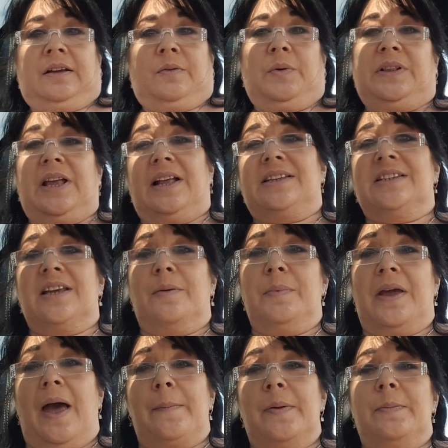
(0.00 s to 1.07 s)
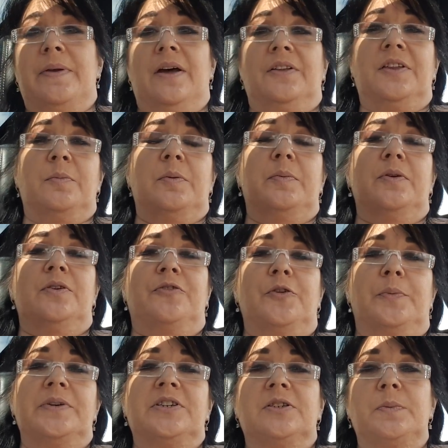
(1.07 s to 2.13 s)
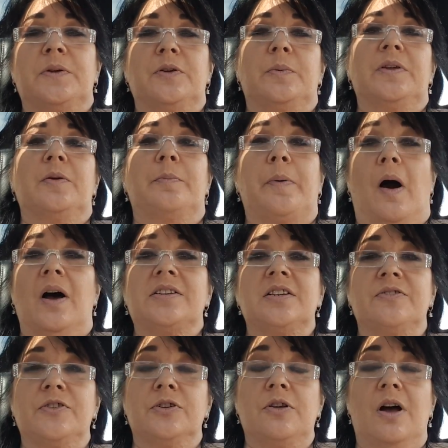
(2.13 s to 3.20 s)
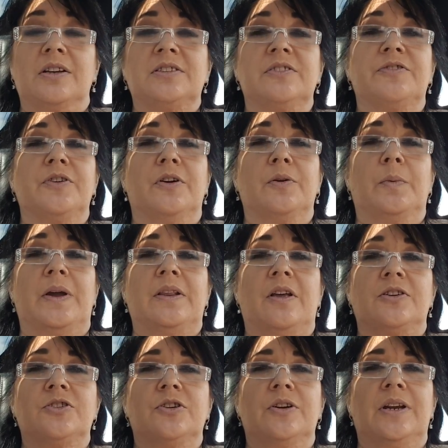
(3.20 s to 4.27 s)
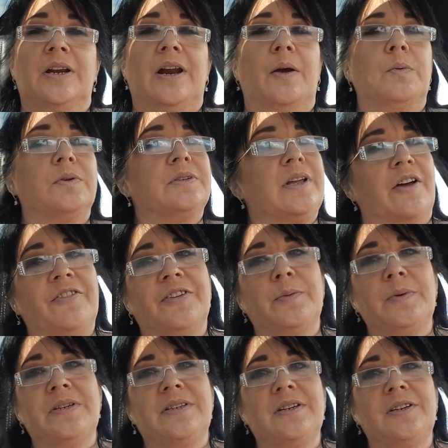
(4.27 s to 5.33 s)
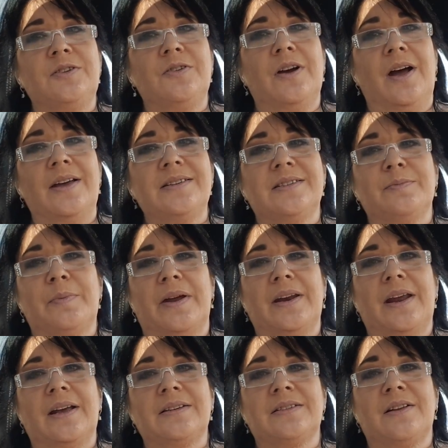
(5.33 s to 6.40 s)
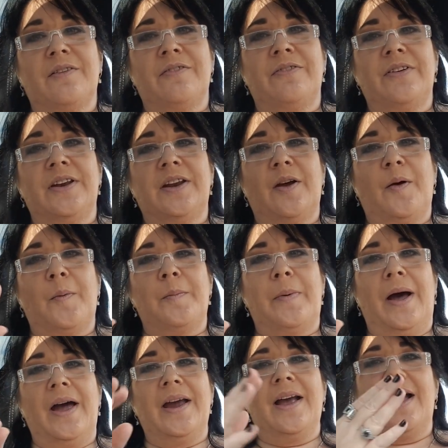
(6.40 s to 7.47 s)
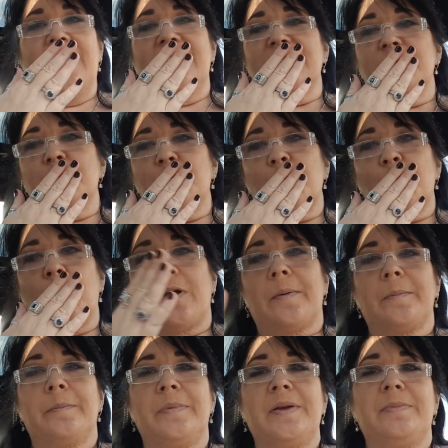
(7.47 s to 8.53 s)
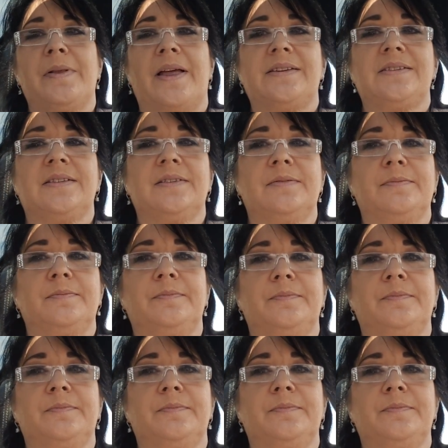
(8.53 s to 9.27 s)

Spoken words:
with that said, be happy, be healthy, be beautiful, but just be the boss of your loss if you're on a weight loss journey. And I will definitely be seeing you guys in my next video. Bye guys, be blessed.